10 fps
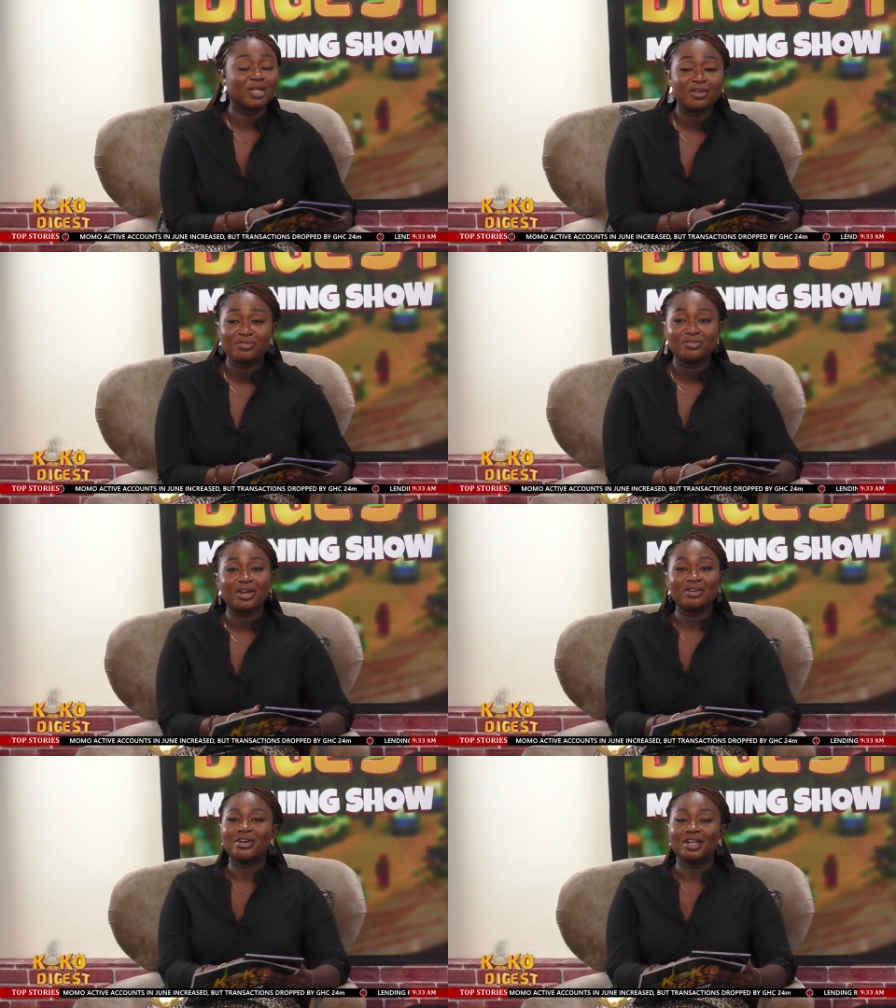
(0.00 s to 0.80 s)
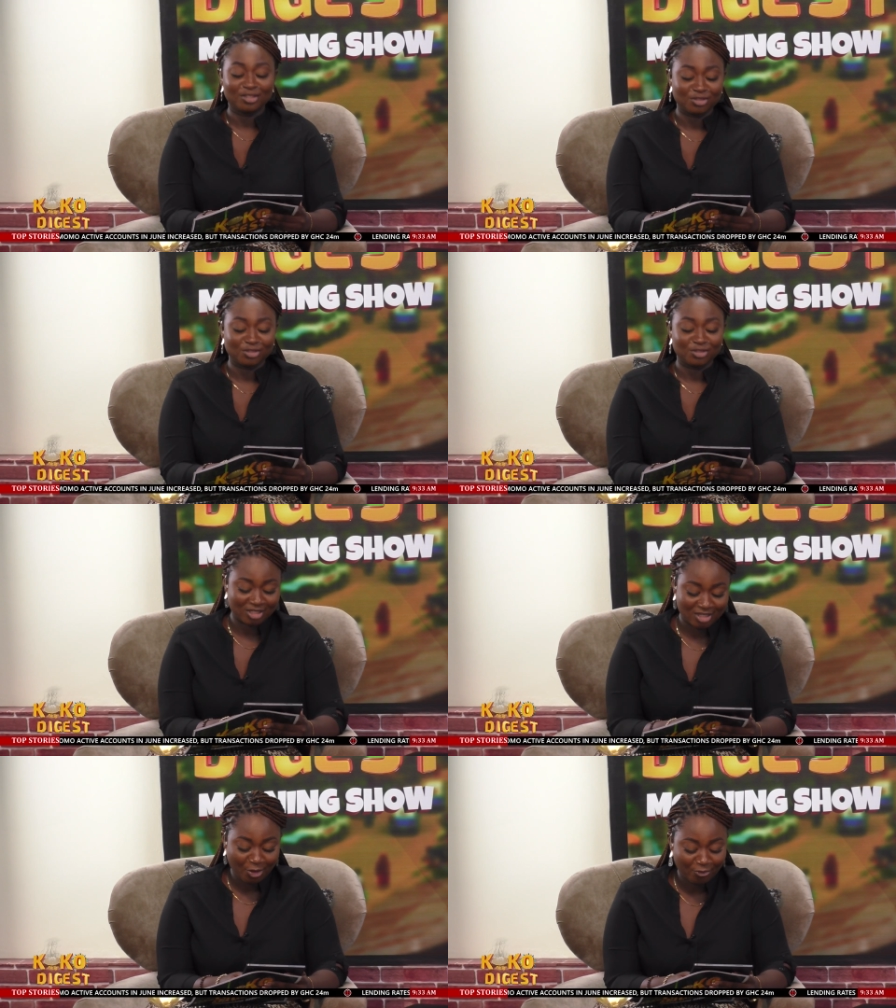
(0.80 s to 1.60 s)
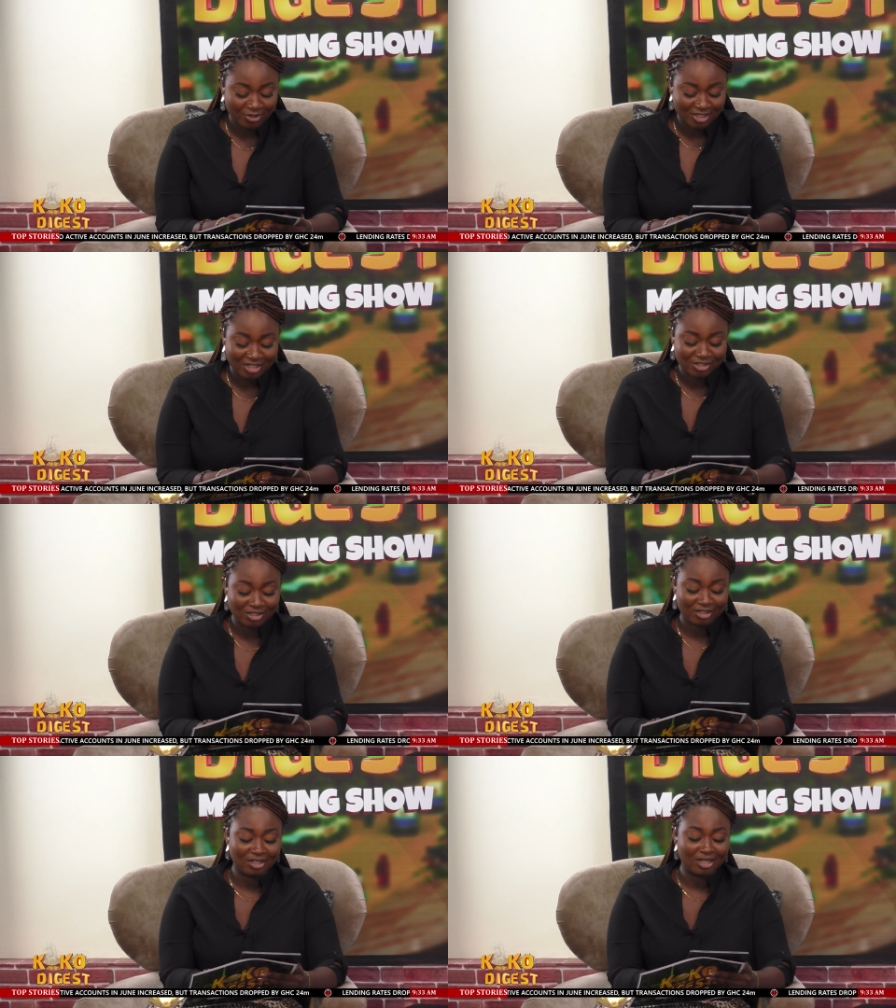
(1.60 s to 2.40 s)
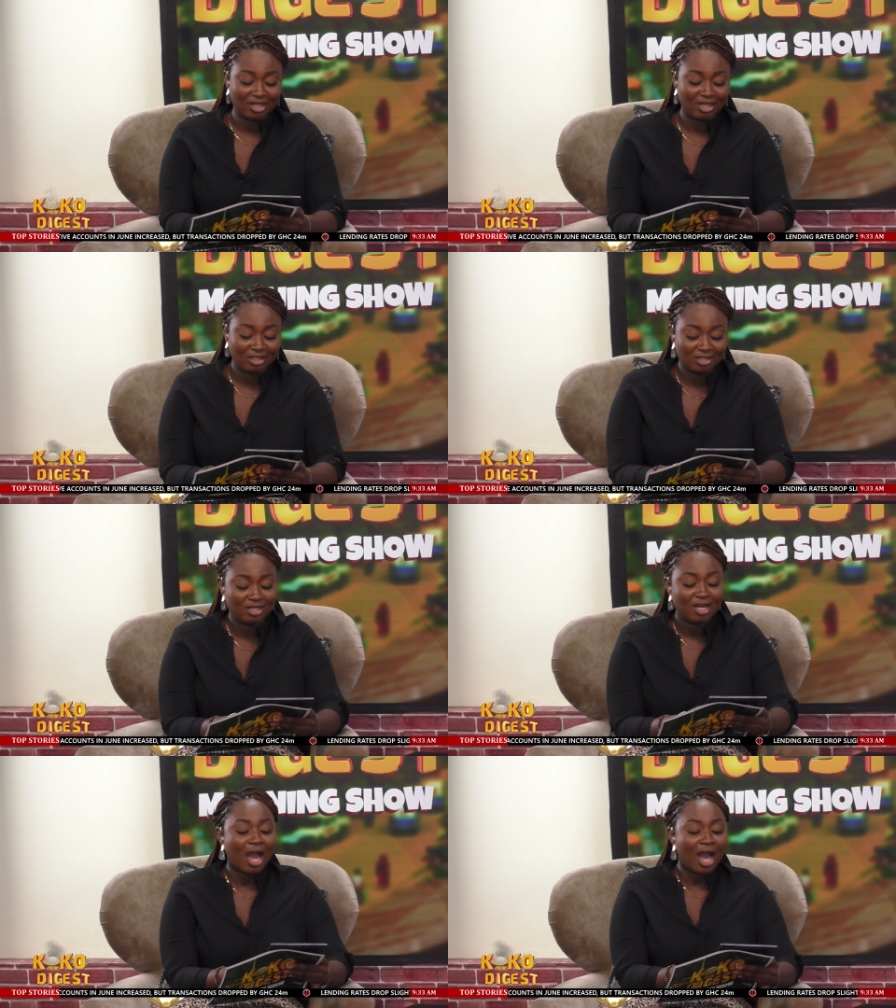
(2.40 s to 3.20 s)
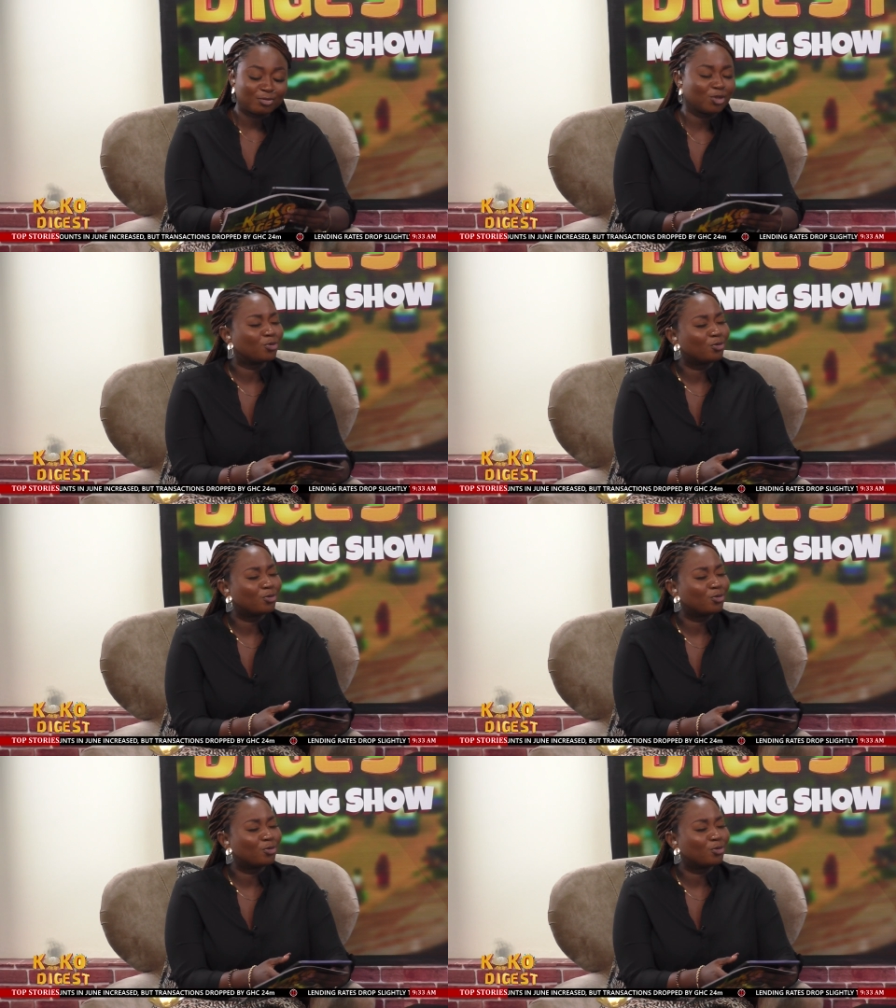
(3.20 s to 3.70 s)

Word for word: been a very, very interesting conversation. And I'm